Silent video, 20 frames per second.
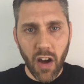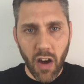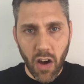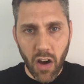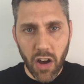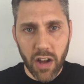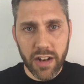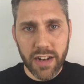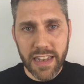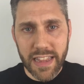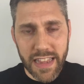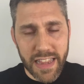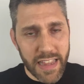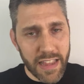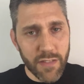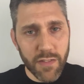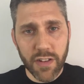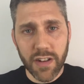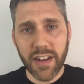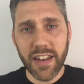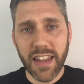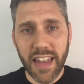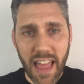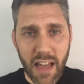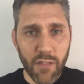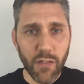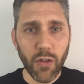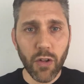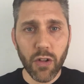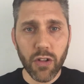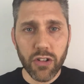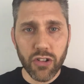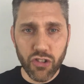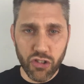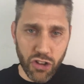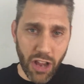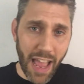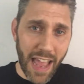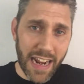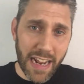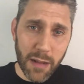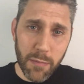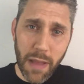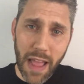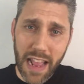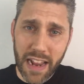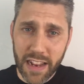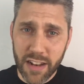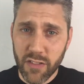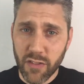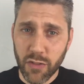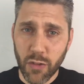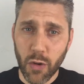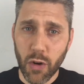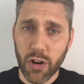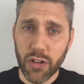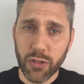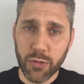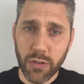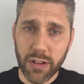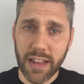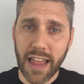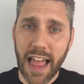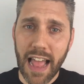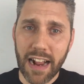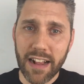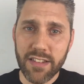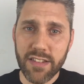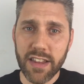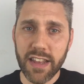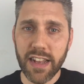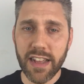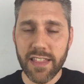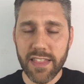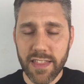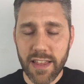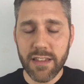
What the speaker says: on even level, chatting back and forth, relaxing.